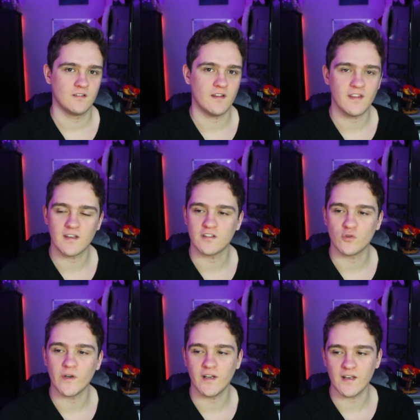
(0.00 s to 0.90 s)
I think in
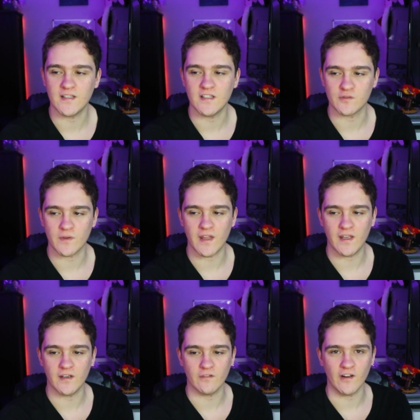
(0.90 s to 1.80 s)
2019 is when they
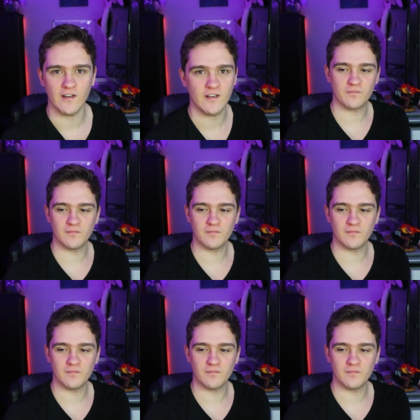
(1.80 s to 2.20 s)
hit it, right?